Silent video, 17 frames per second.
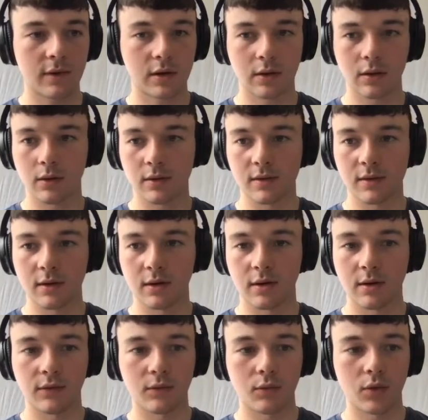do this in a
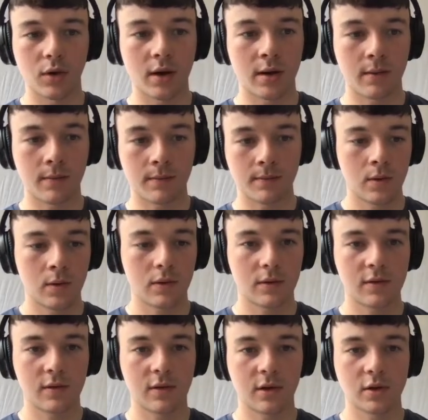different way.
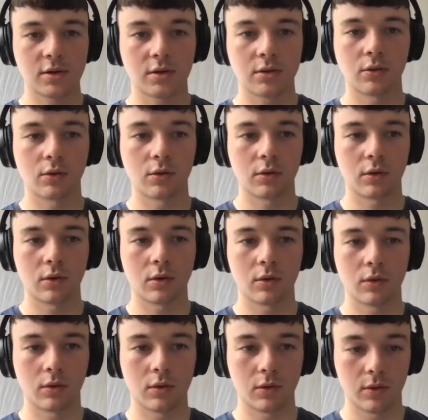Let's search
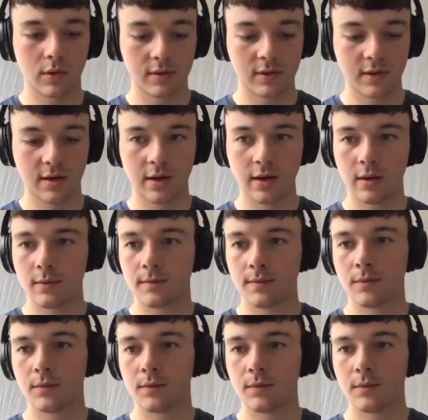Google USA.